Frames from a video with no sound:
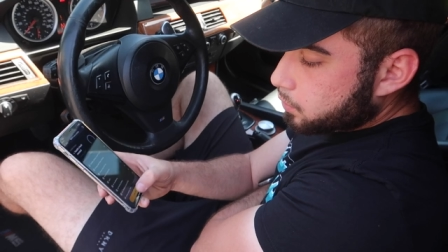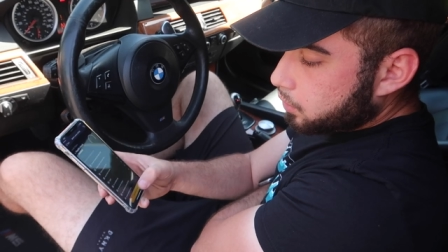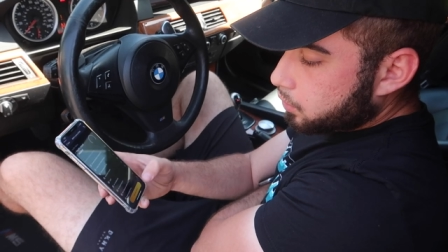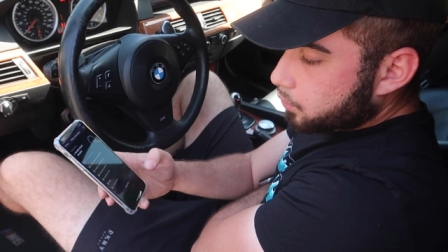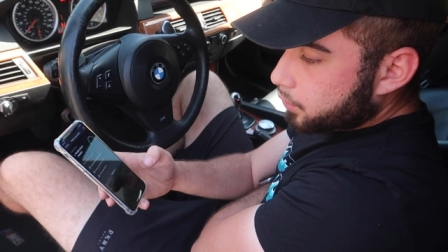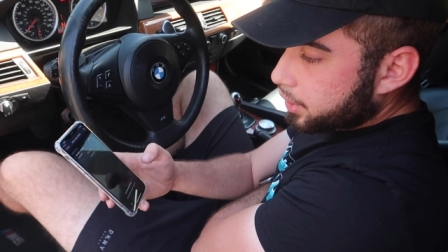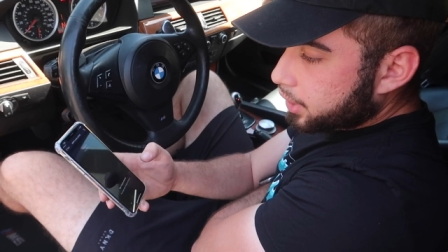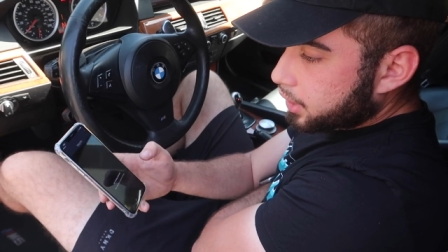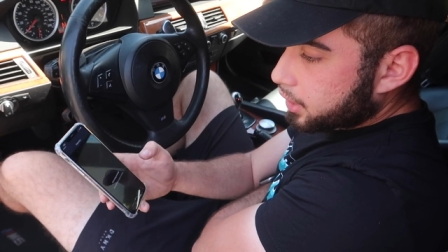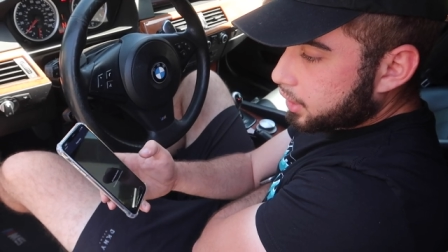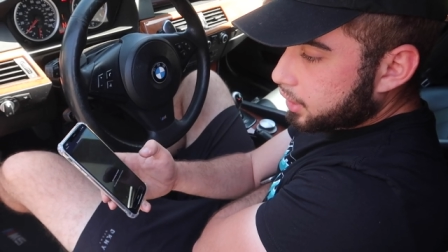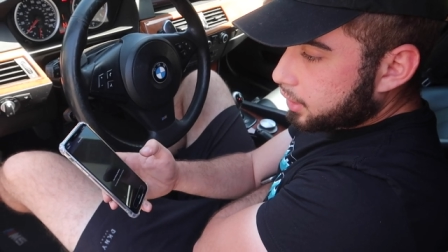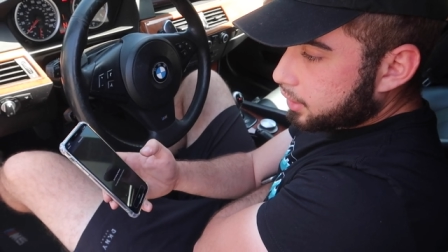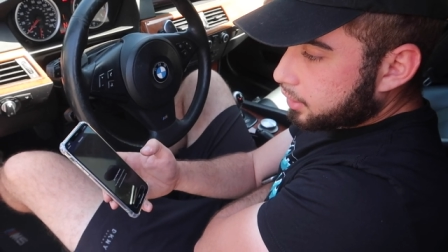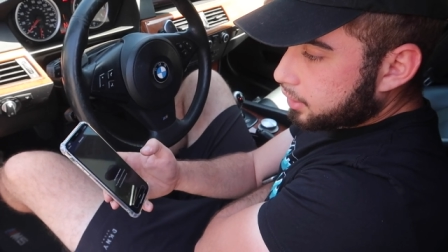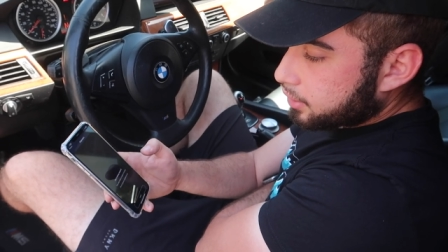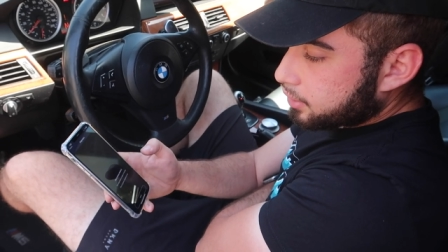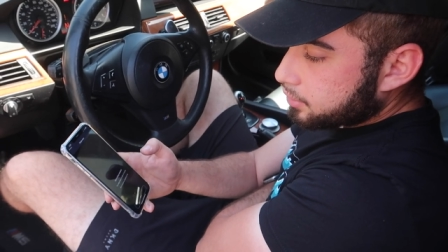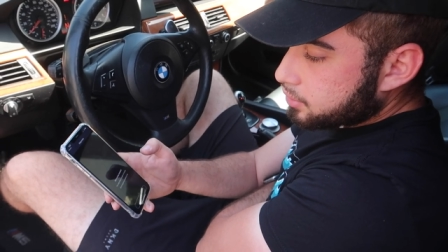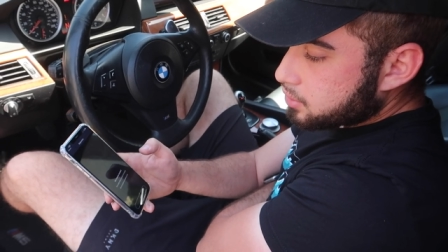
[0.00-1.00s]
real quick
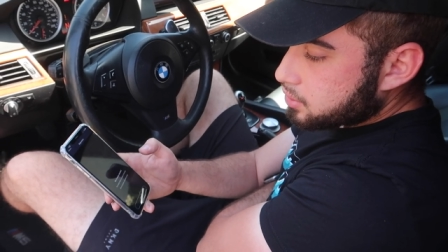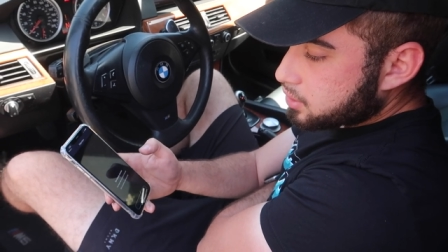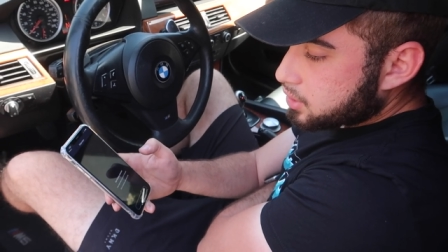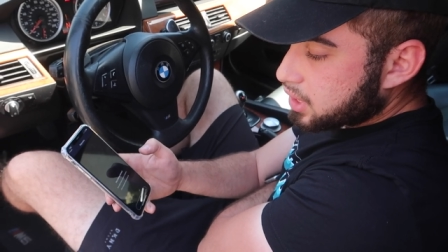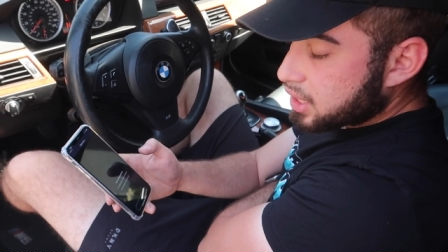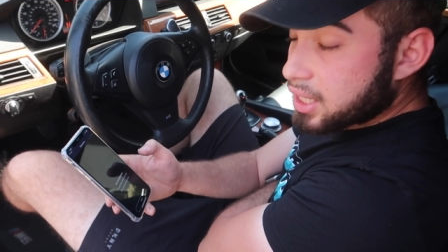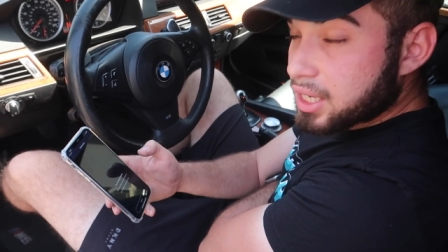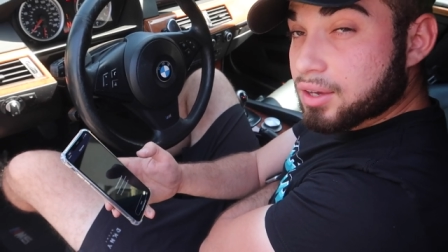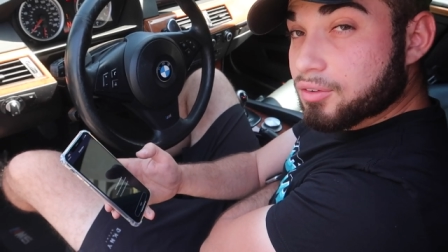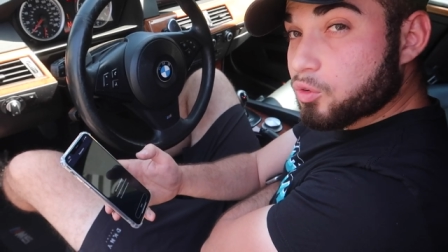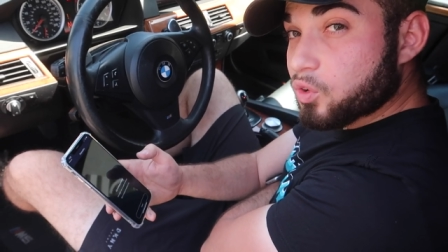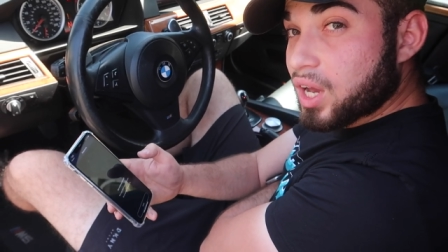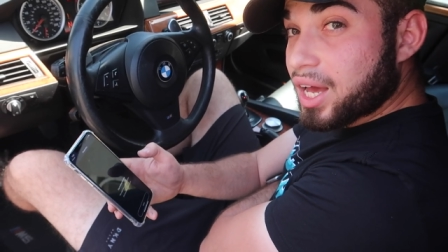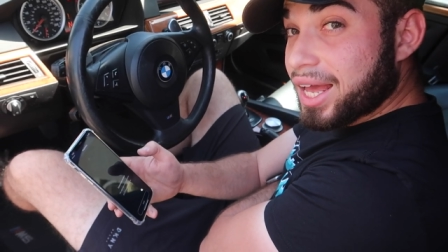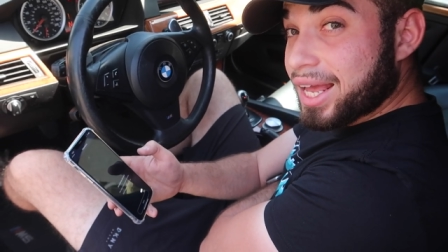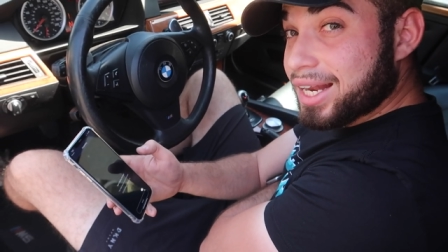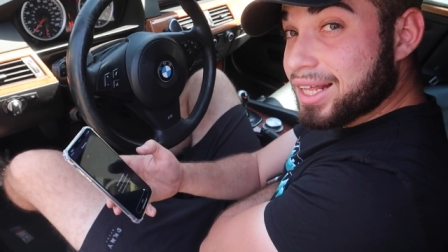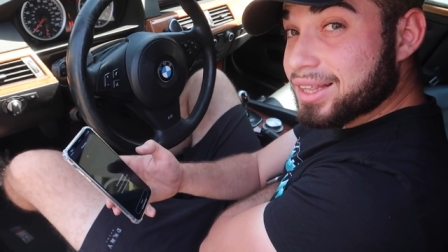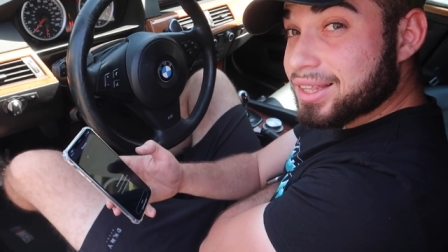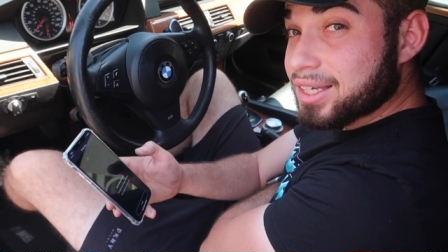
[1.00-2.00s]
and see if we got
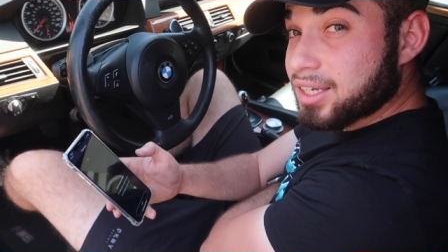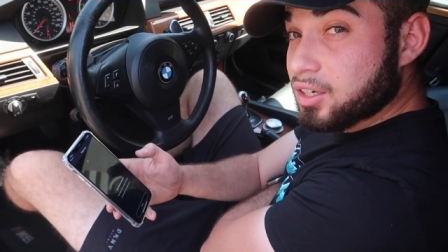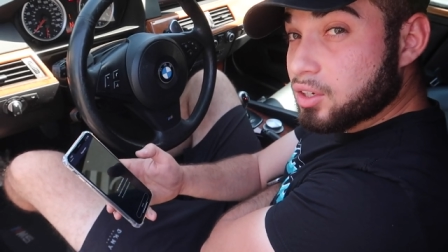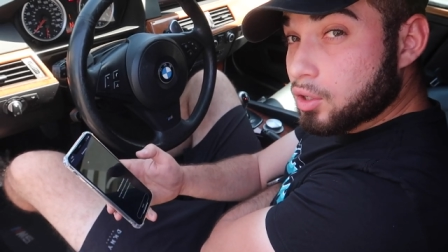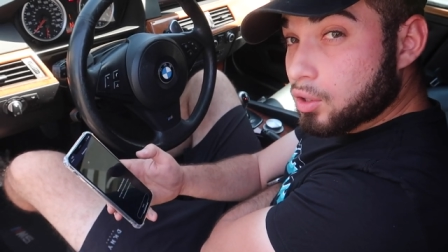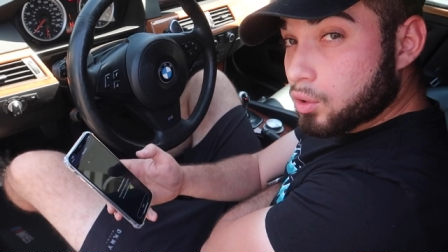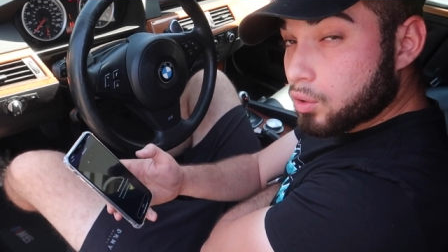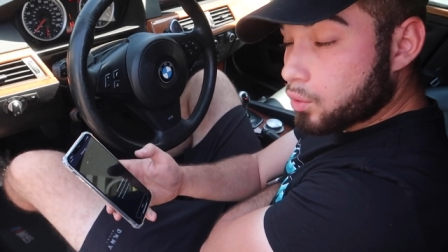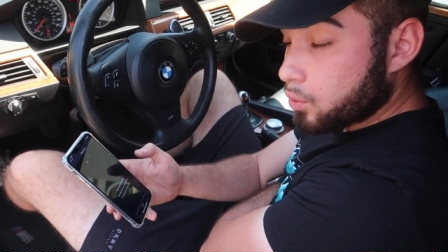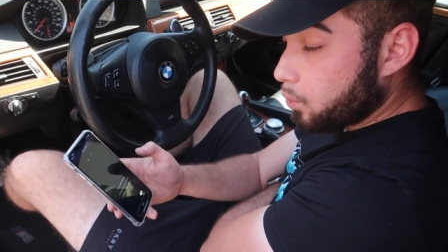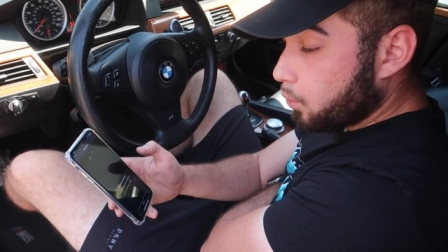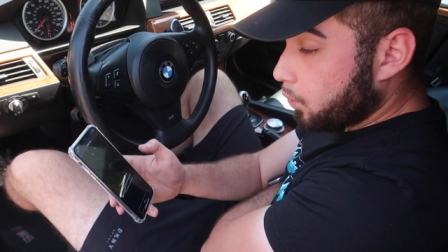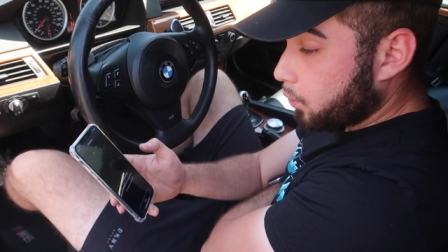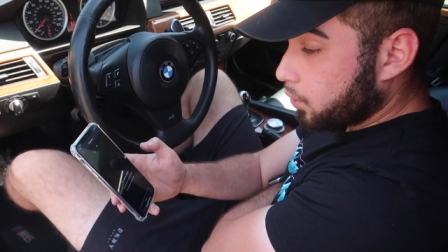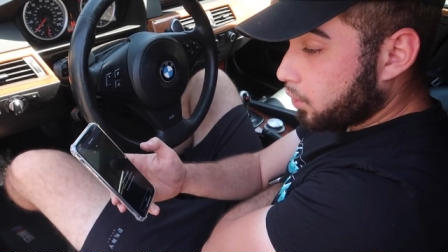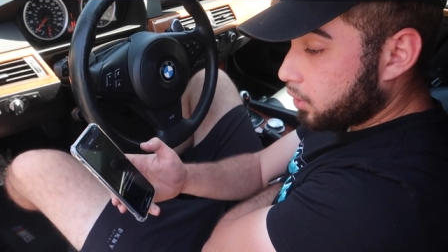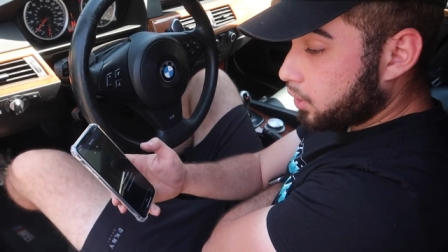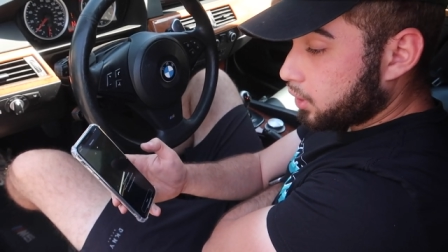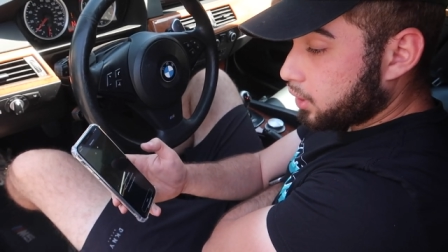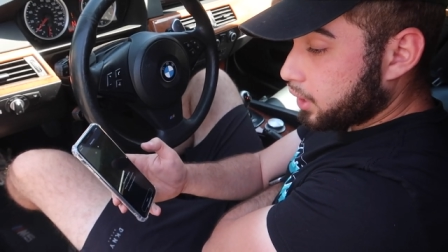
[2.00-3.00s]
anything new
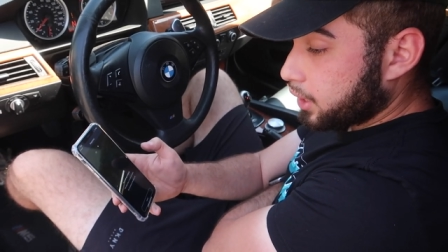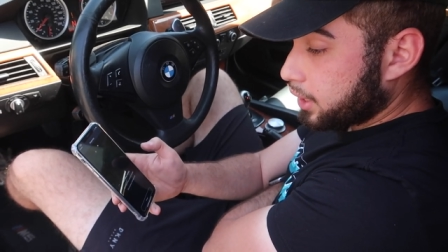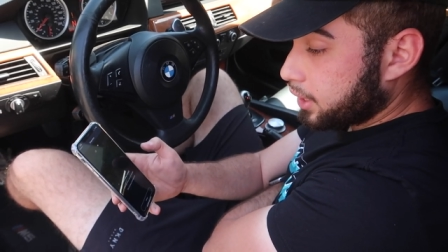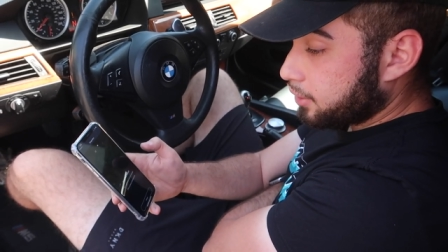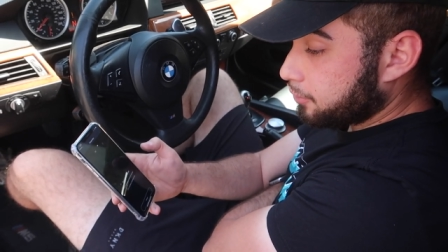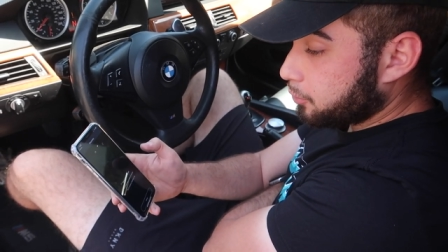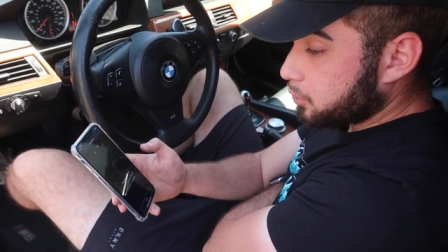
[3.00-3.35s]
or uh,